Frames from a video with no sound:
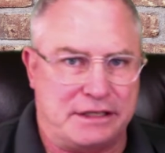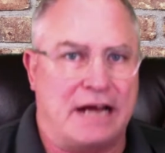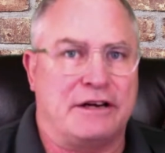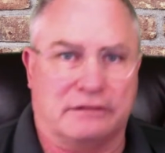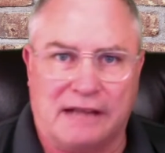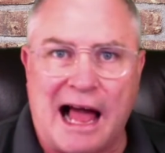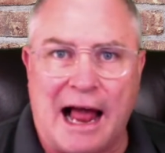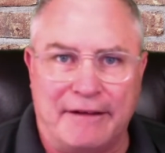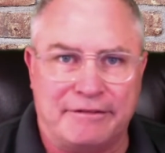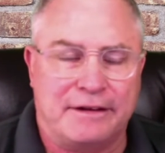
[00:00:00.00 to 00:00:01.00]
now you're
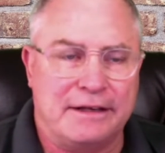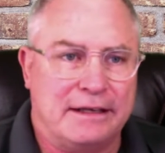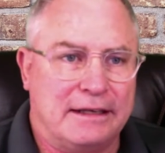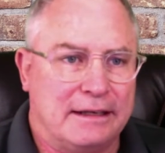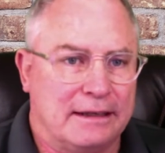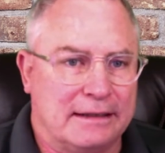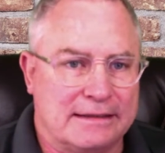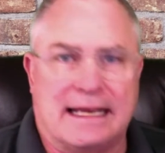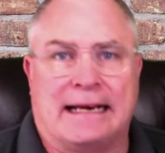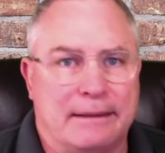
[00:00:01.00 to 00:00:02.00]
live. It's
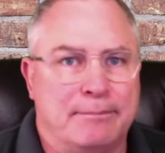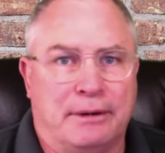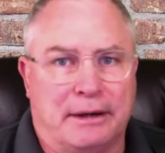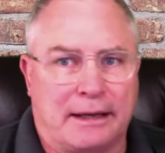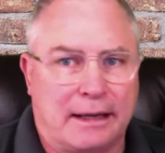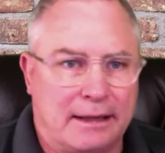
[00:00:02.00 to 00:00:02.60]
not in a book.